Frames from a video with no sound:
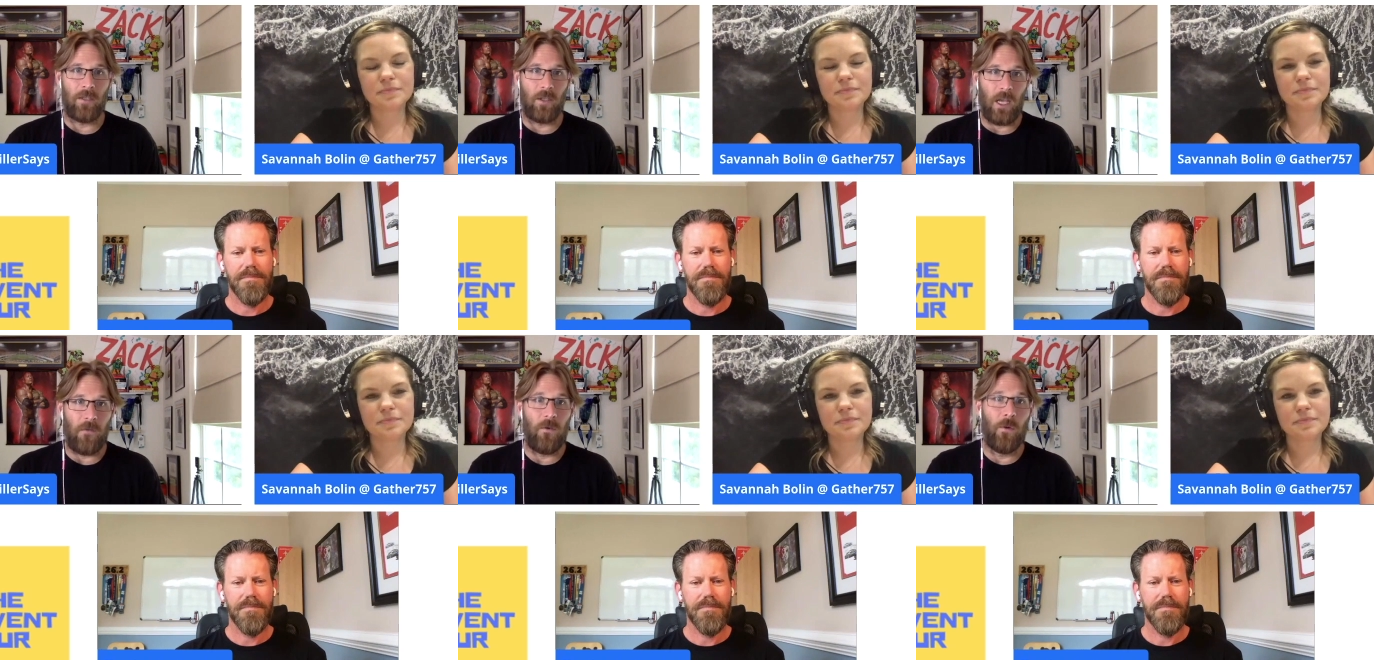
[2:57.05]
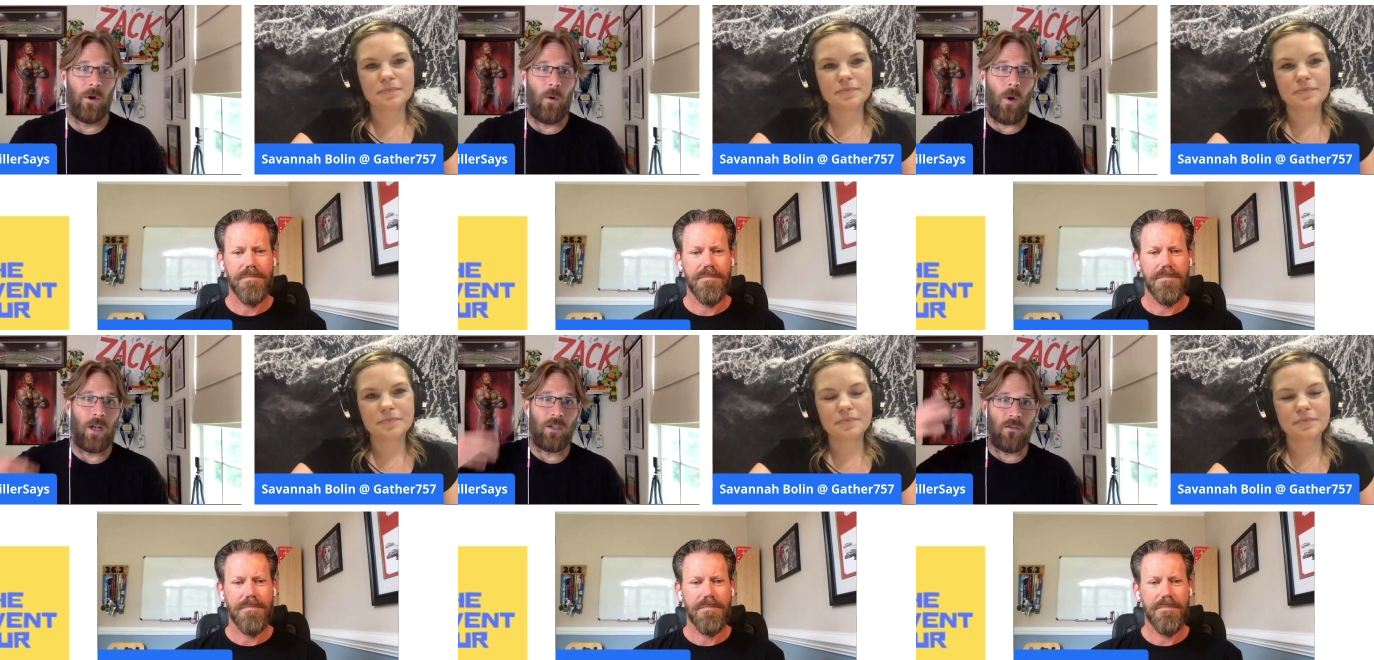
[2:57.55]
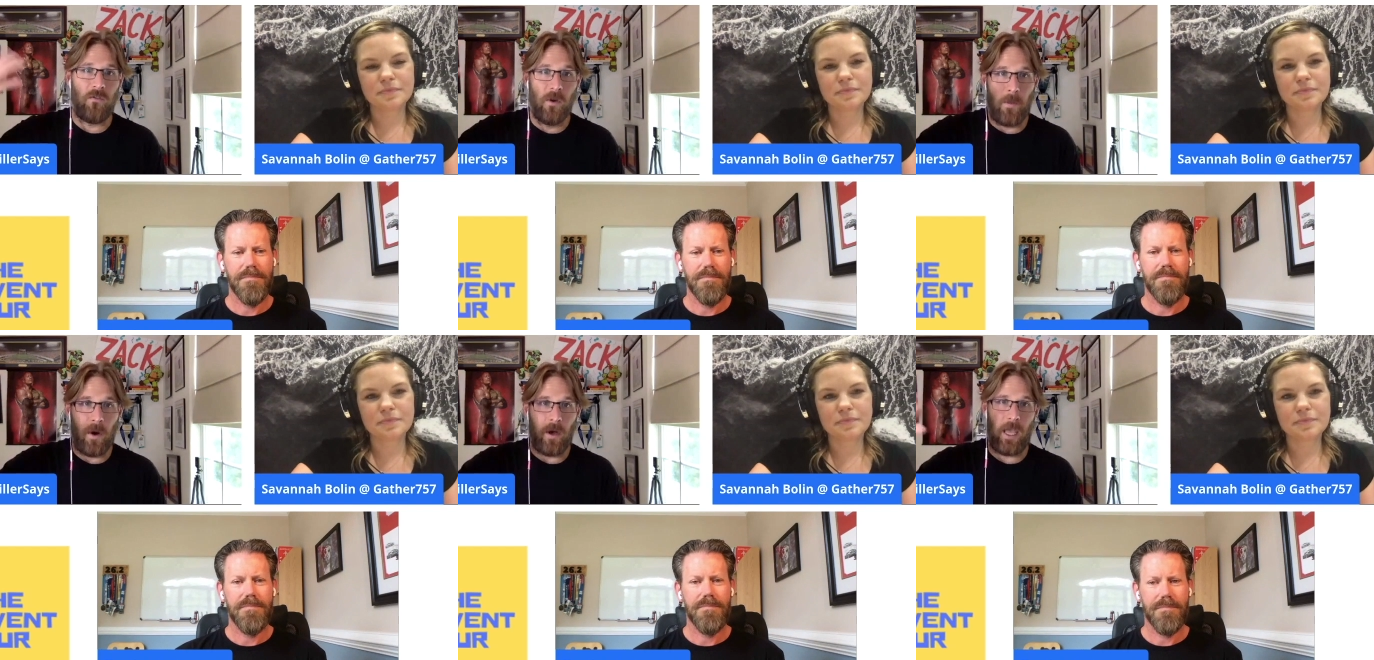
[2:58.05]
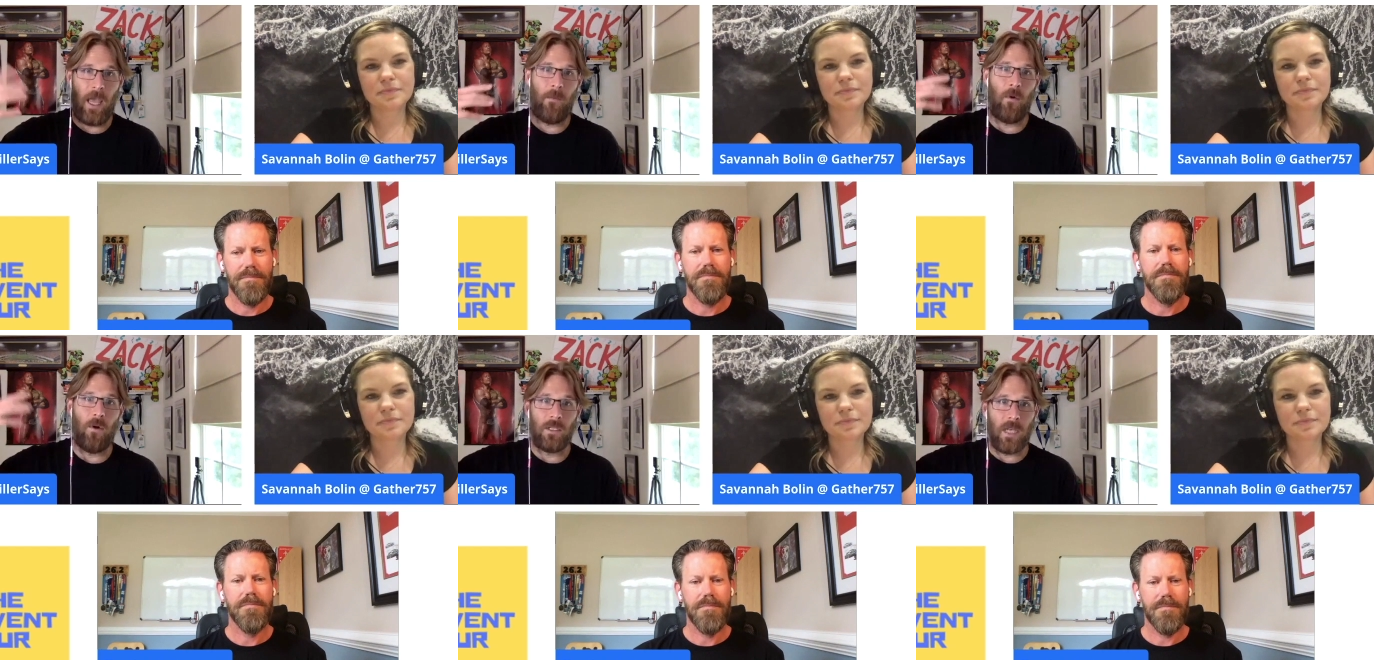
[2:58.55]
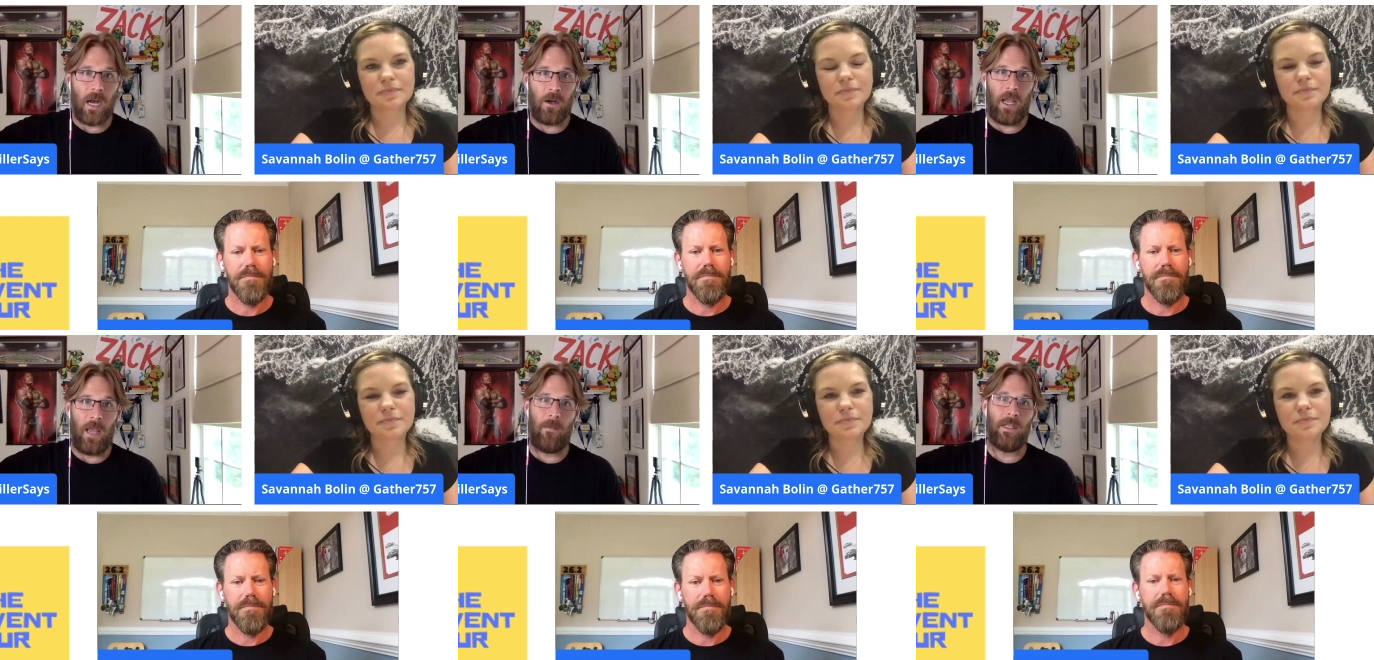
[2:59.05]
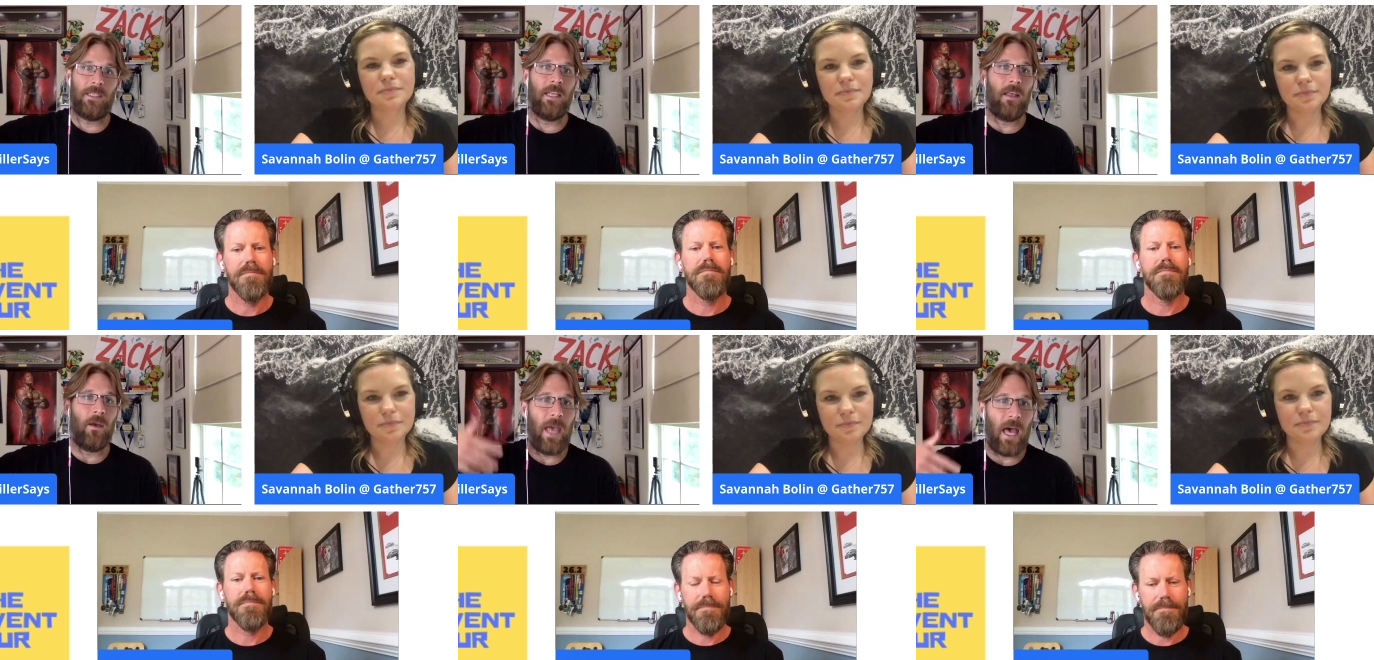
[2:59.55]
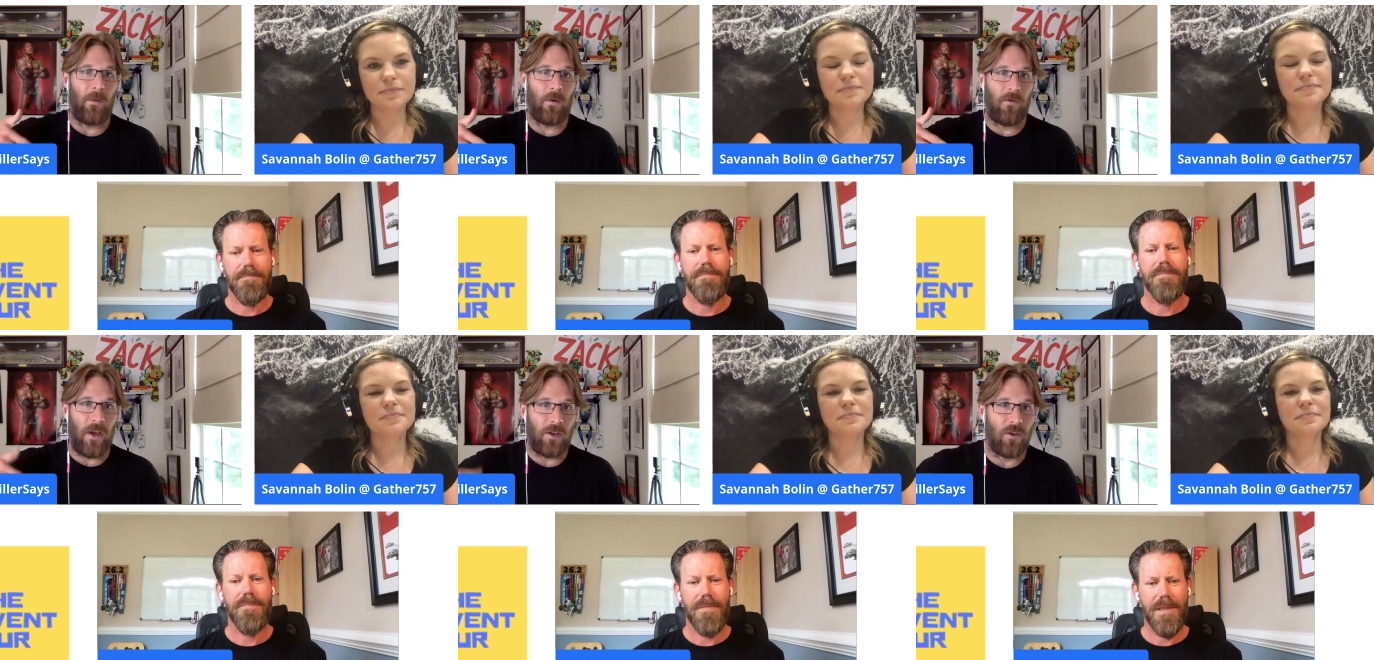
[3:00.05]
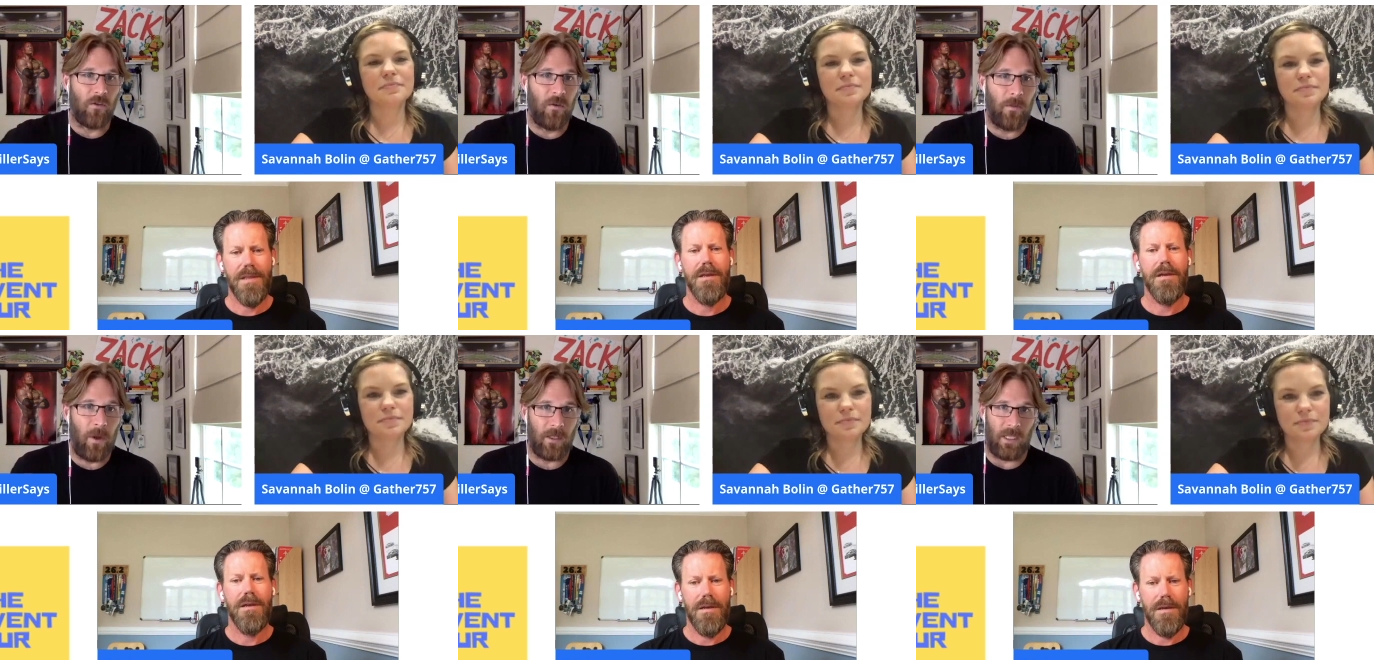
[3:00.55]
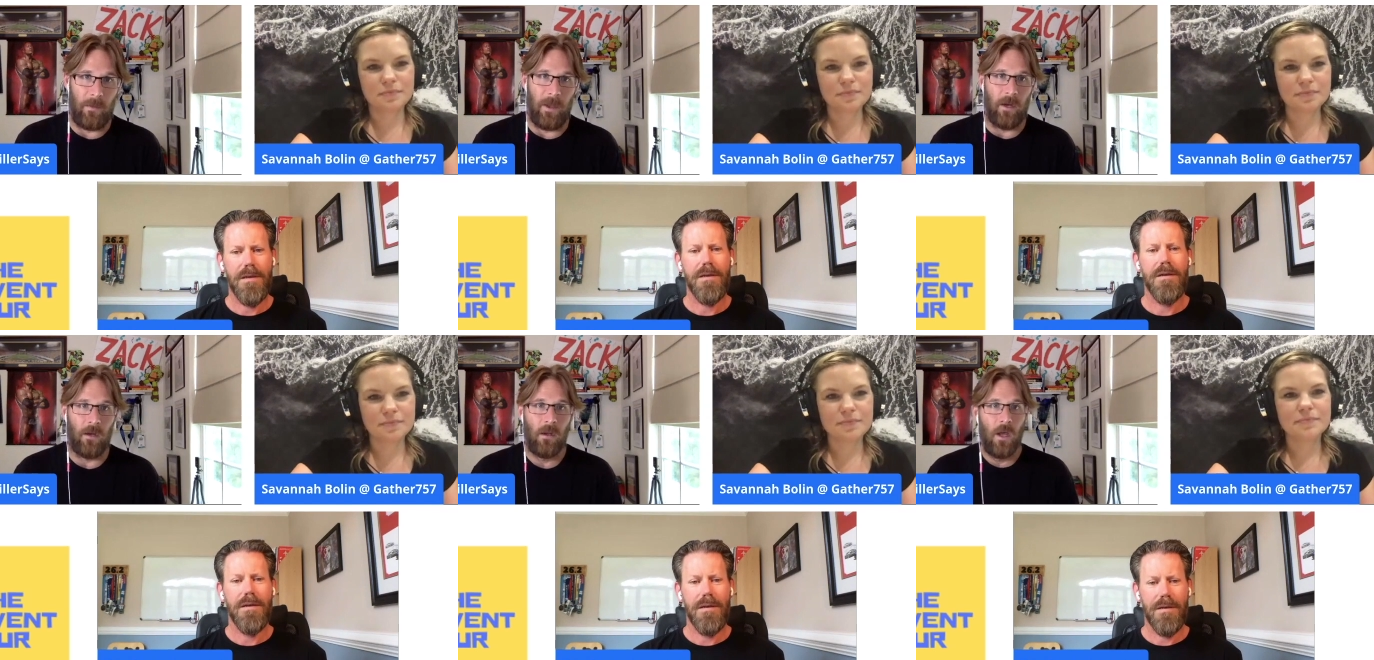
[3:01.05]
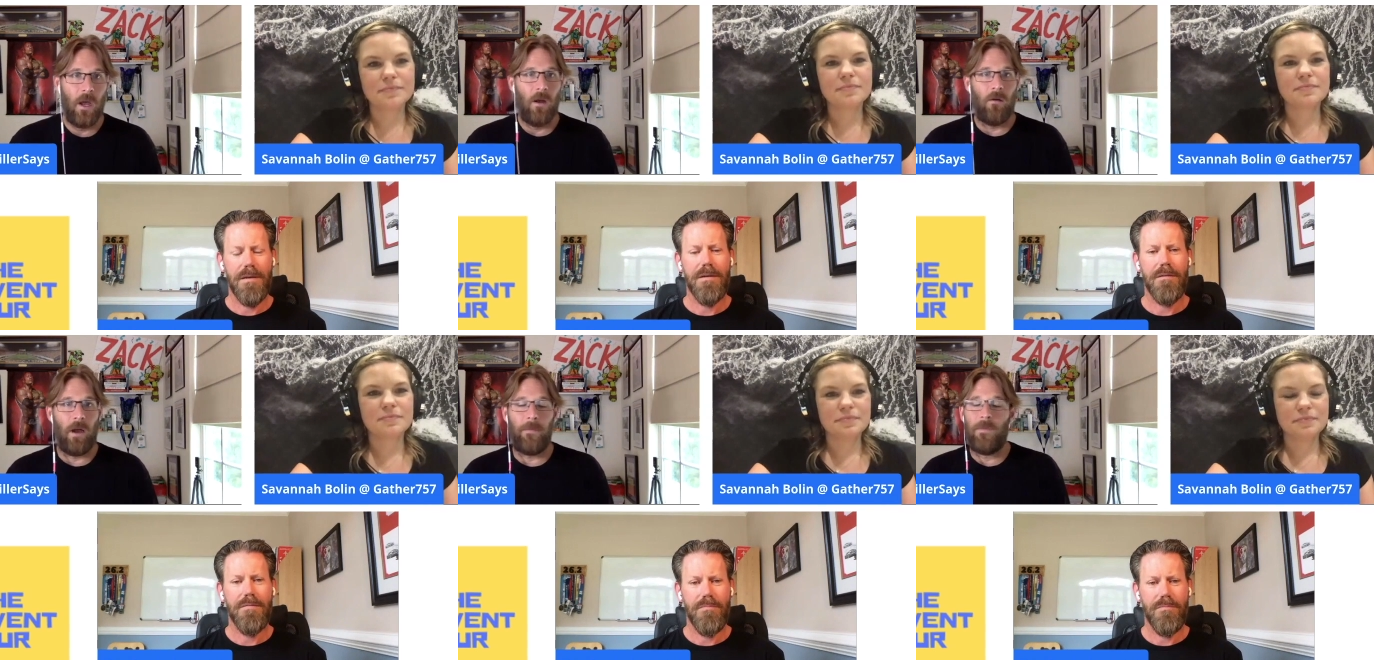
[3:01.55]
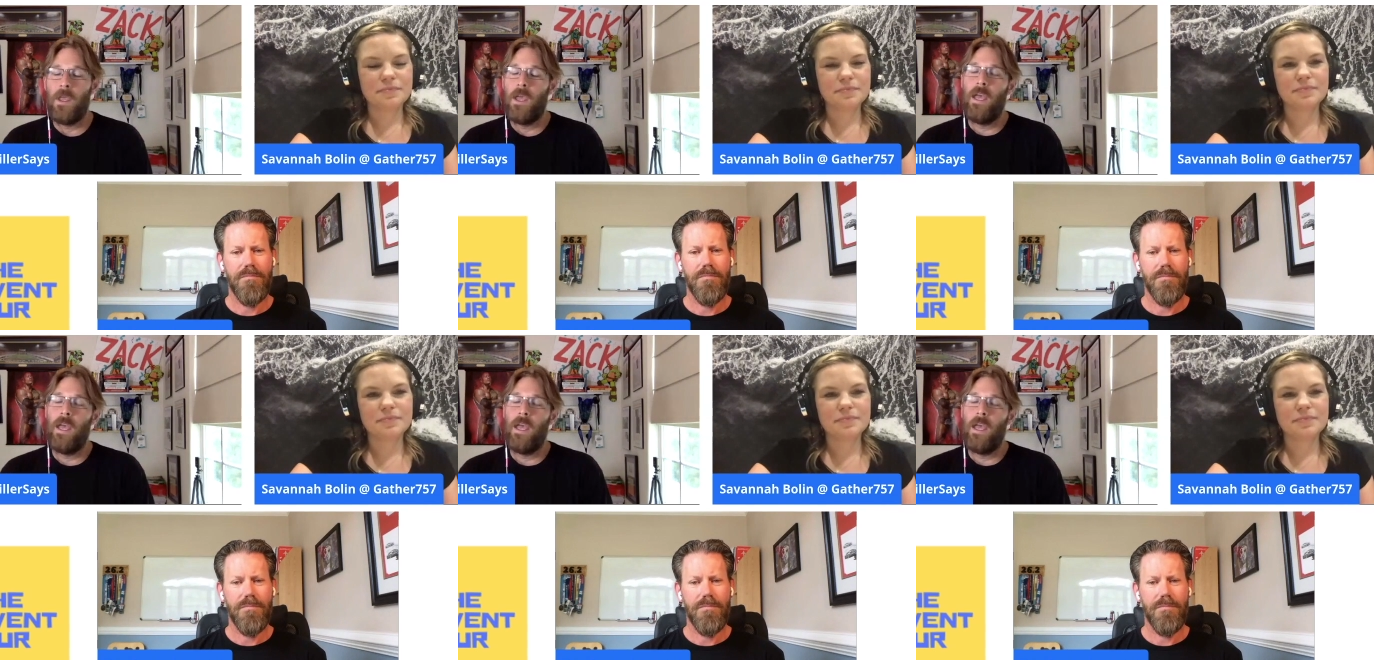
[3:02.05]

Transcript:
Speaker 1: So like if you were to watch a football game or a soccer game, let's say that we had a professional football team here, right?